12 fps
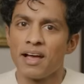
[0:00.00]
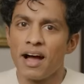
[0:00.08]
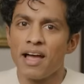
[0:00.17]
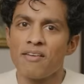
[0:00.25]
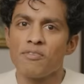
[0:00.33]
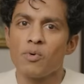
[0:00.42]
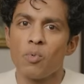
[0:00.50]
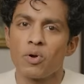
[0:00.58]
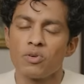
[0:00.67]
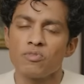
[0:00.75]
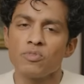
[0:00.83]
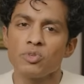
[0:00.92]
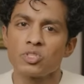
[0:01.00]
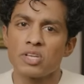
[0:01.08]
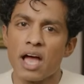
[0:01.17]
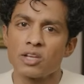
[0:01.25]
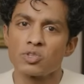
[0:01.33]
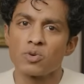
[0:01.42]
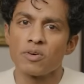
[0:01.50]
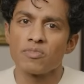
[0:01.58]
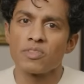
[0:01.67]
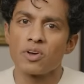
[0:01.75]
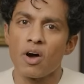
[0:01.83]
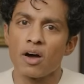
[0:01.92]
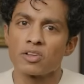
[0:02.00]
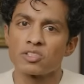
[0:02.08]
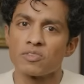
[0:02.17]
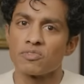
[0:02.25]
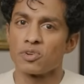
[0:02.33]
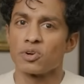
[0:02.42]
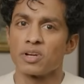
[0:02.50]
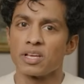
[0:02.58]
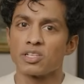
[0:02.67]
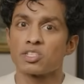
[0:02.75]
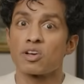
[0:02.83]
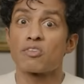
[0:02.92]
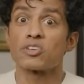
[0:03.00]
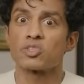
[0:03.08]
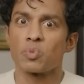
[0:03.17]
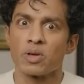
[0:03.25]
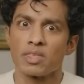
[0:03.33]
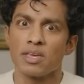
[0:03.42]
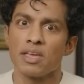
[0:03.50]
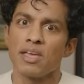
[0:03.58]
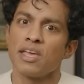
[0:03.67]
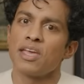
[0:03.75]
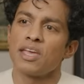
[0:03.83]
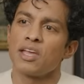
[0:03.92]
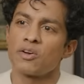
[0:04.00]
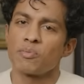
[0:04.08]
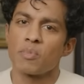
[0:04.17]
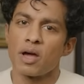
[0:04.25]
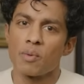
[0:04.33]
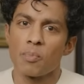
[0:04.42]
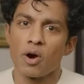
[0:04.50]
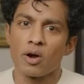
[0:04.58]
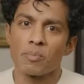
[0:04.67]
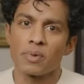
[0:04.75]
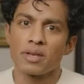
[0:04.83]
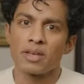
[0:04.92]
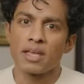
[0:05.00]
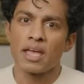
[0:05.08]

I have a wonderful statue of the goddess of learning, Saraswati, here in my apartment.